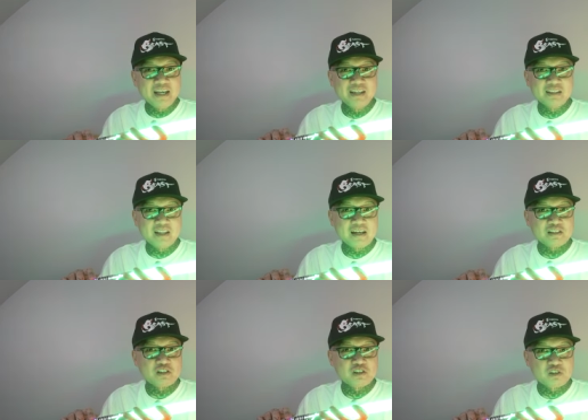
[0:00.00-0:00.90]
hit
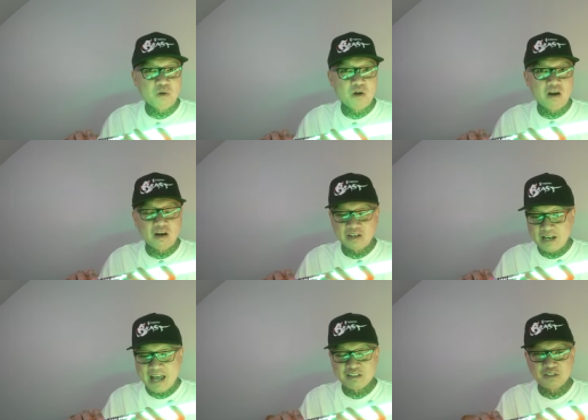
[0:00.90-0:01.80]
that so hard,
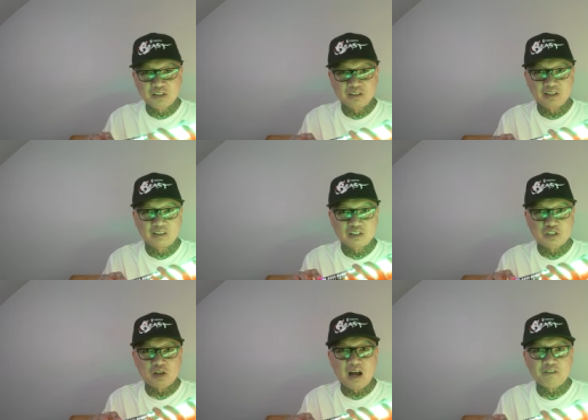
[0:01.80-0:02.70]
it actually, like, the
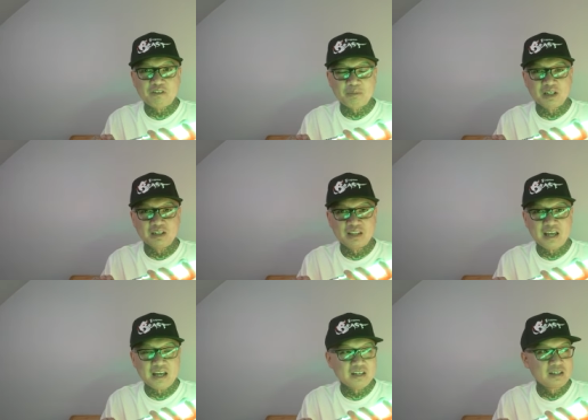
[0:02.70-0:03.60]
shock from hitting
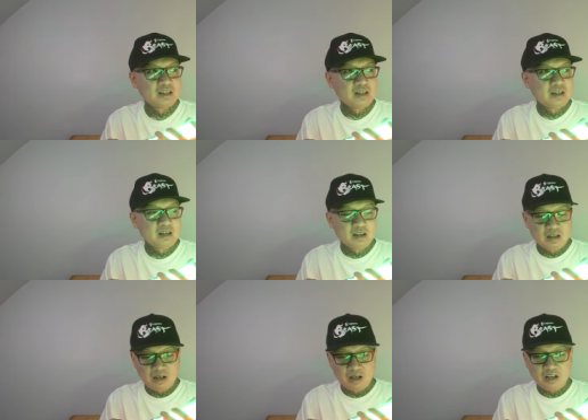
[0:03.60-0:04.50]
that,
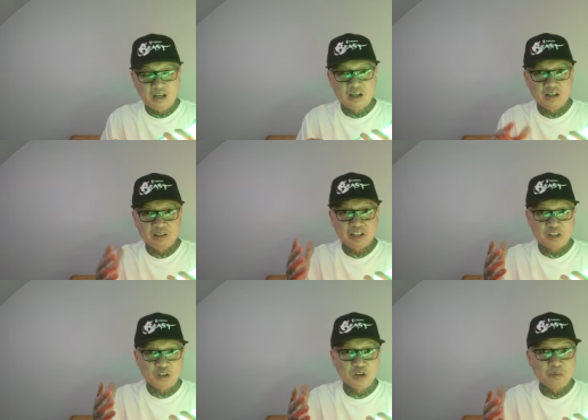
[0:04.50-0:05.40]
uh, like,
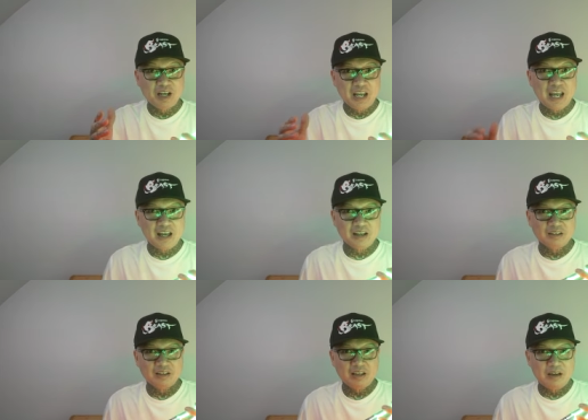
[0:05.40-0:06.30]
hurt my hand
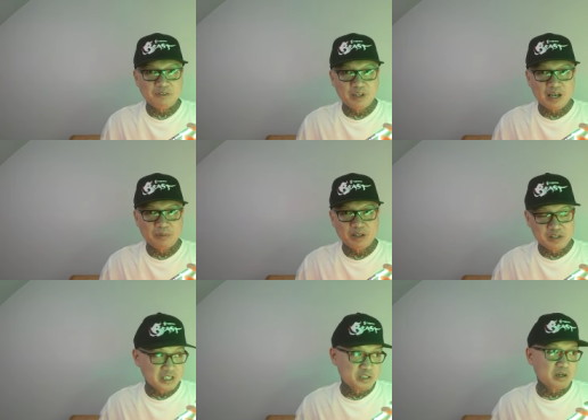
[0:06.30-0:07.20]
after that when I
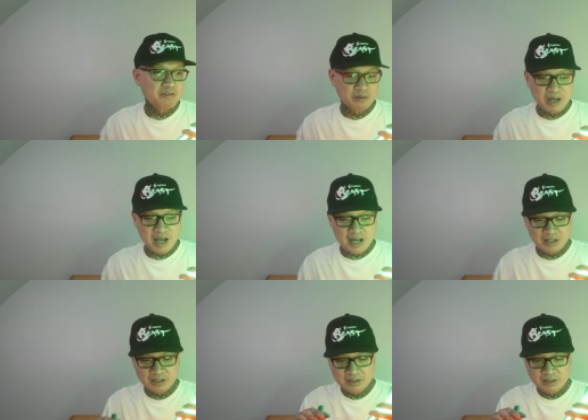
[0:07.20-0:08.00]
was, like, driving back.